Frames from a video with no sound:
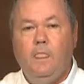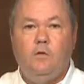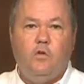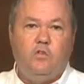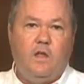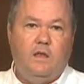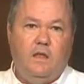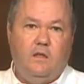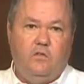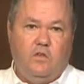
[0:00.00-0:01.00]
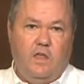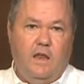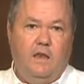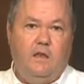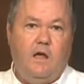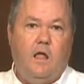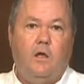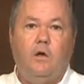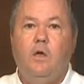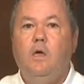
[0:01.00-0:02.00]
The first idea is the Canadian
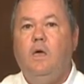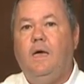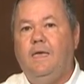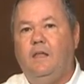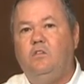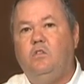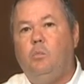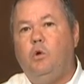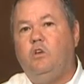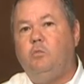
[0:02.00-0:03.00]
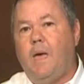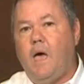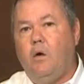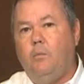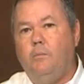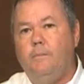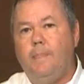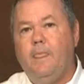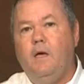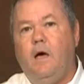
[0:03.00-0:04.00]
dollar against the British pound.
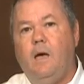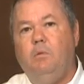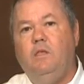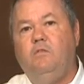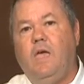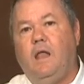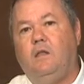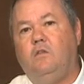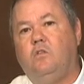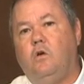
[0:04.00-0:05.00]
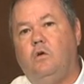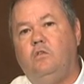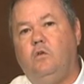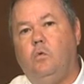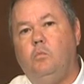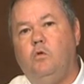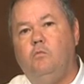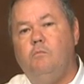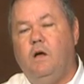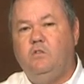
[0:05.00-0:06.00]
I believe Canada's currency will move
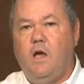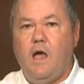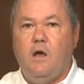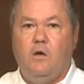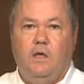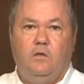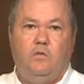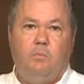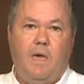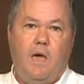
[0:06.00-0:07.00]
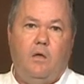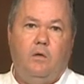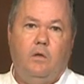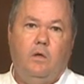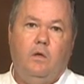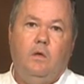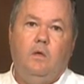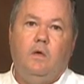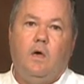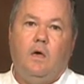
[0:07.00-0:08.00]
much higher against the pound
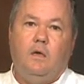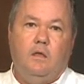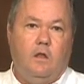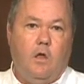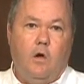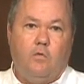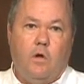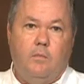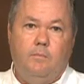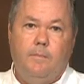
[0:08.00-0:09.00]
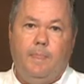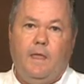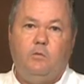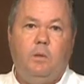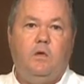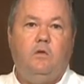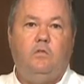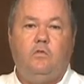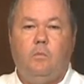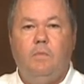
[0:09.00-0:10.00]
uh, in the long run. That's because
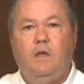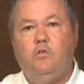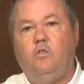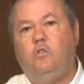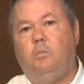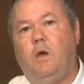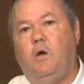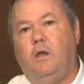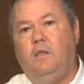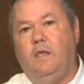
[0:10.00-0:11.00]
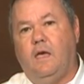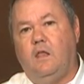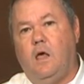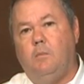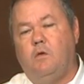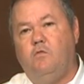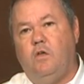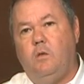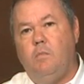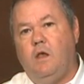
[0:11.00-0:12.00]
there's a major disparity in the economic
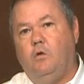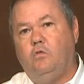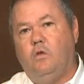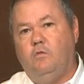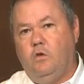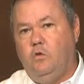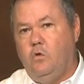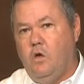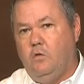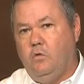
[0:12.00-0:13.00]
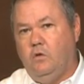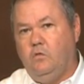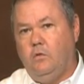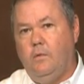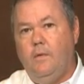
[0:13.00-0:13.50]
fundamentals of the two countries.